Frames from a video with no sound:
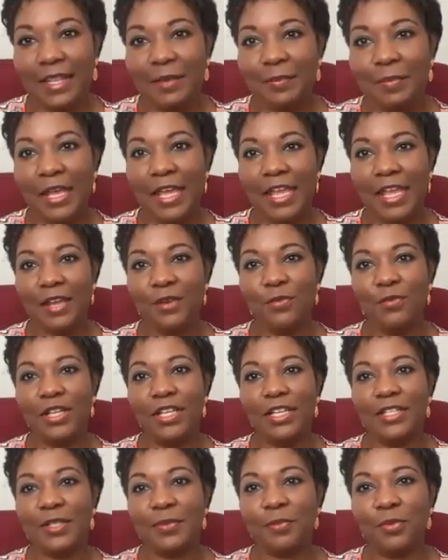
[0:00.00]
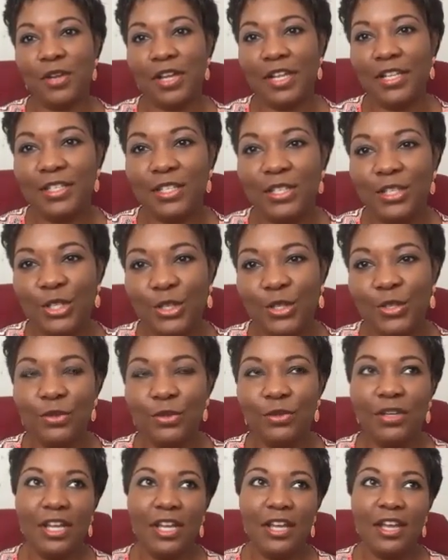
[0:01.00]
the pain really spreads
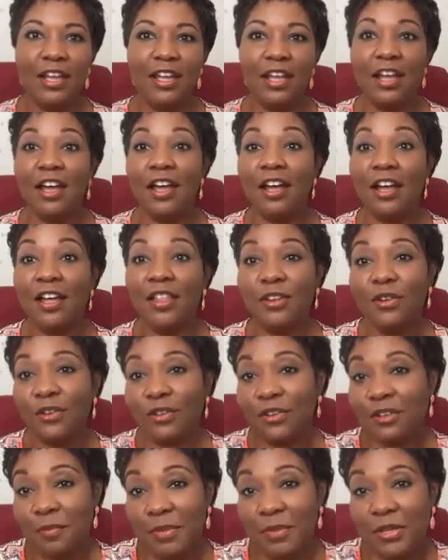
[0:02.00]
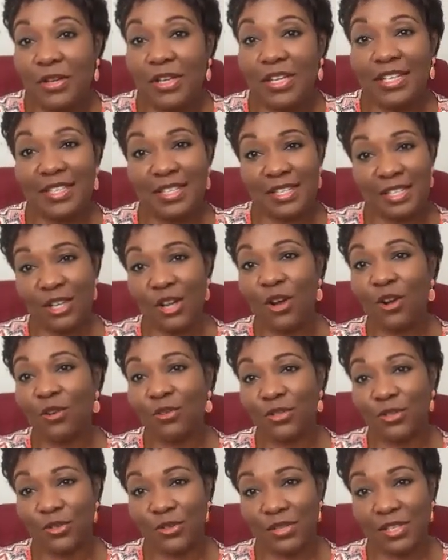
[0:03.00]
to other communities and
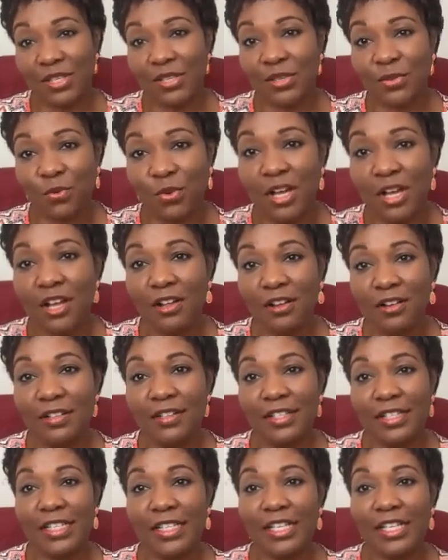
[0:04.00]
cultures as well,